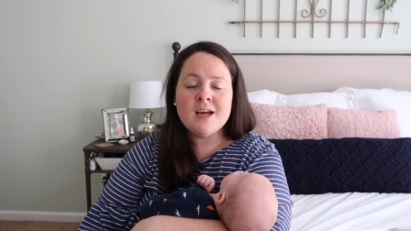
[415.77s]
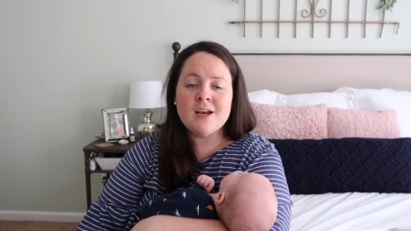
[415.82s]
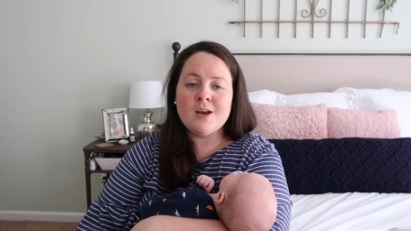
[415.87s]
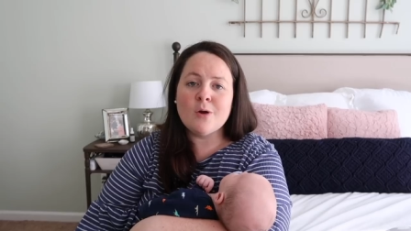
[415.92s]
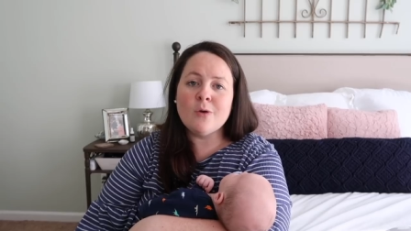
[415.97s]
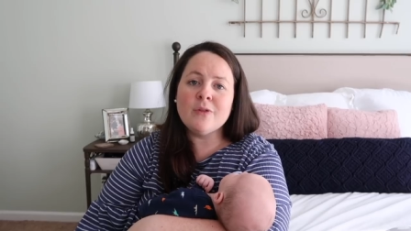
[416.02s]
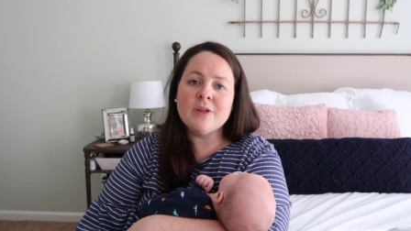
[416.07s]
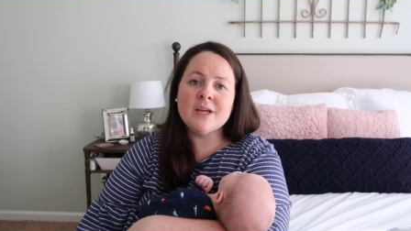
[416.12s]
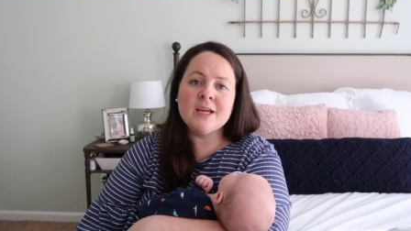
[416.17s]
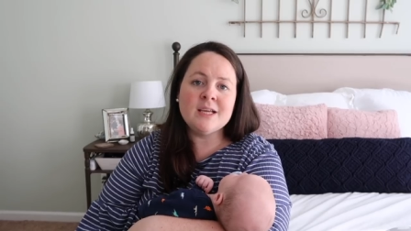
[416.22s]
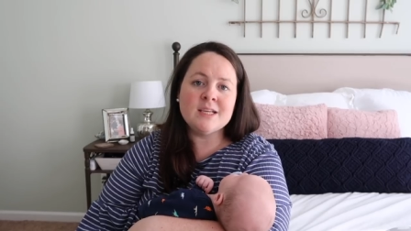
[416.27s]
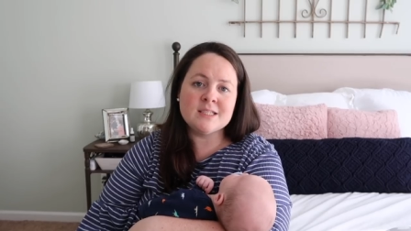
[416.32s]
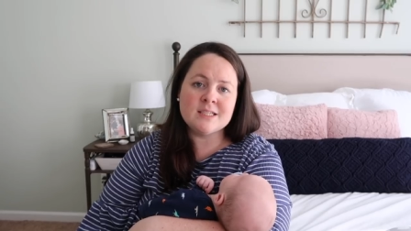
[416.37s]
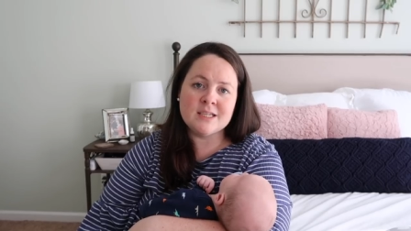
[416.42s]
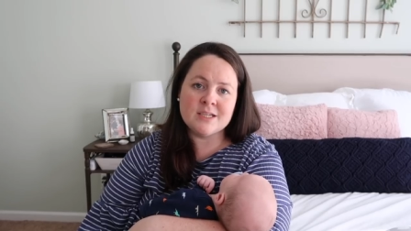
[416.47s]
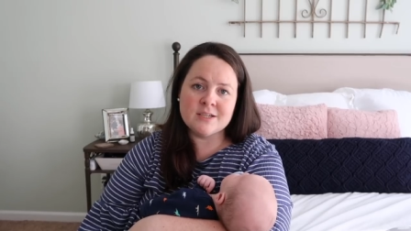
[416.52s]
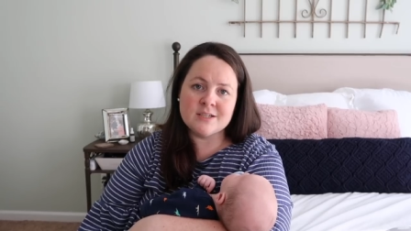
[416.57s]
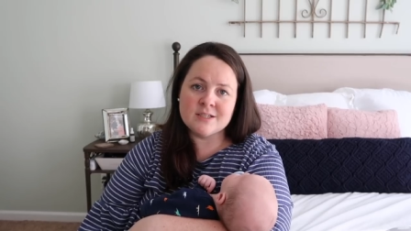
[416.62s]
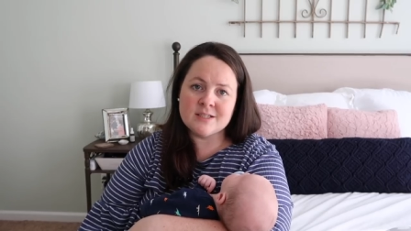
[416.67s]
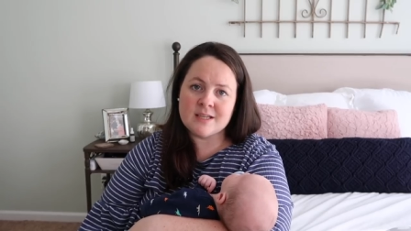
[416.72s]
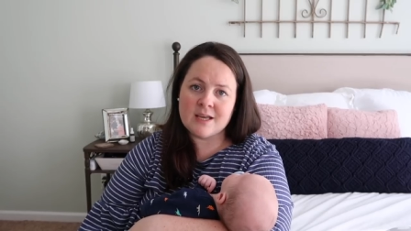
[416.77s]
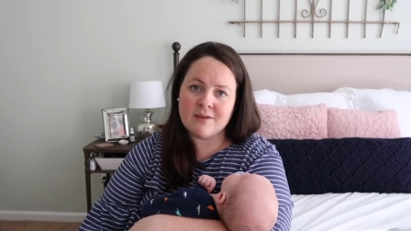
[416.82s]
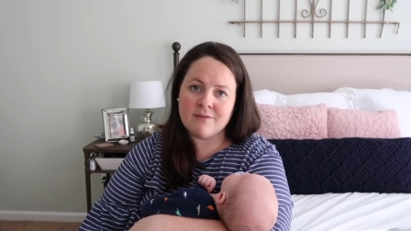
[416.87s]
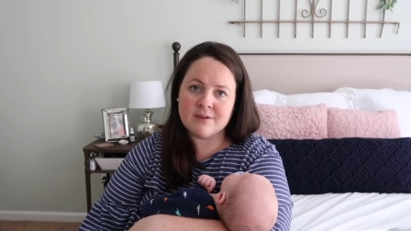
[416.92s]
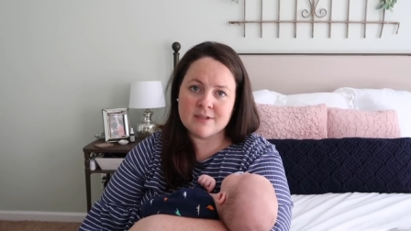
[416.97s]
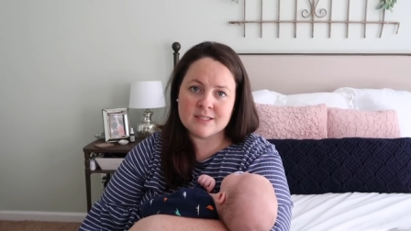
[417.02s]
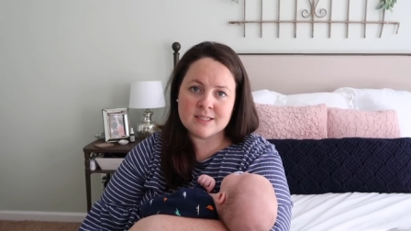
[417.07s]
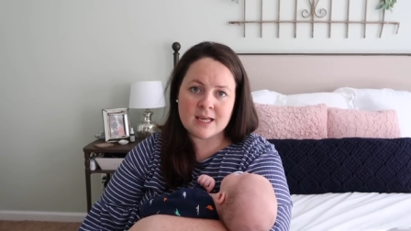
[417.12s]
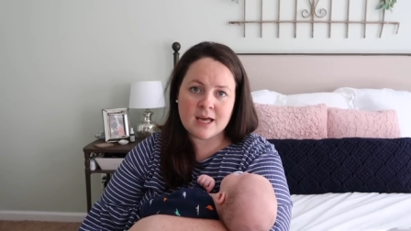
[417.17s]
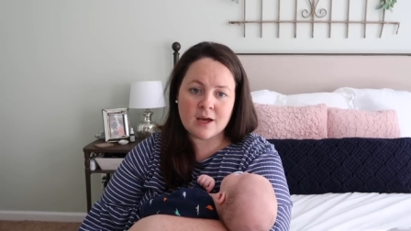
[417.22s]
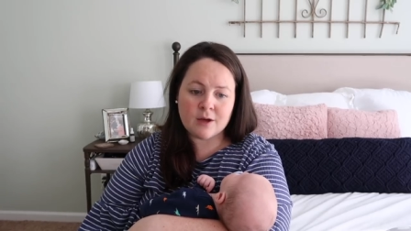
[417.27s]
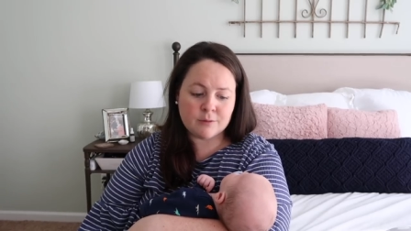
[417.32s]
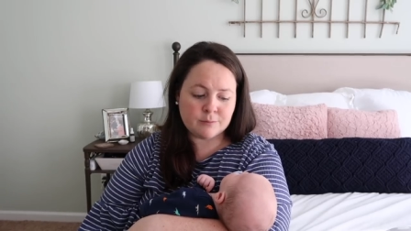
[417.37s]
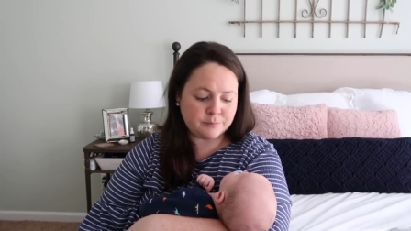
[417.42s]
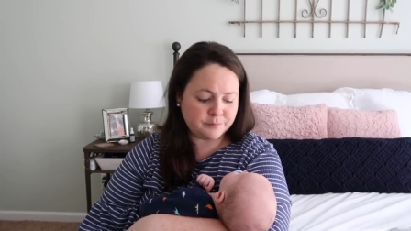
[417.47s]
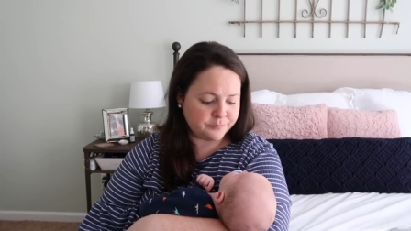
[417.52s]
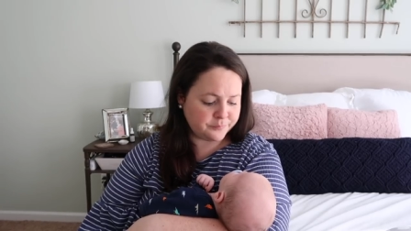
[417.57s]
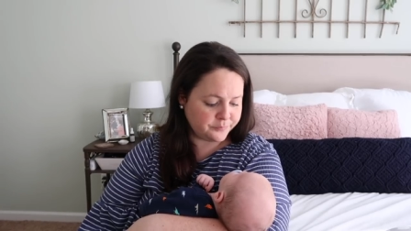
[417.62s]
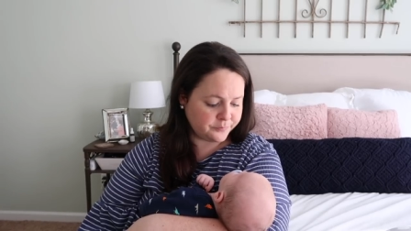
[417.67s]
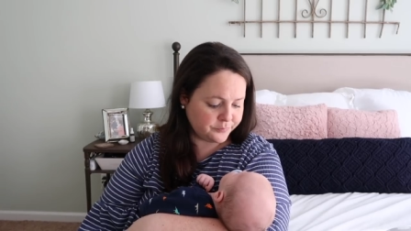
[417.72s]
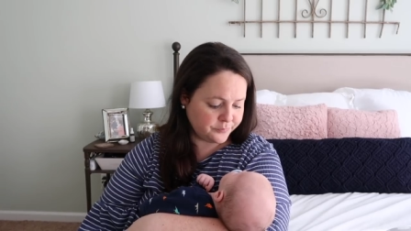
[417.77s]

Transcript: know that he's here safe and sound,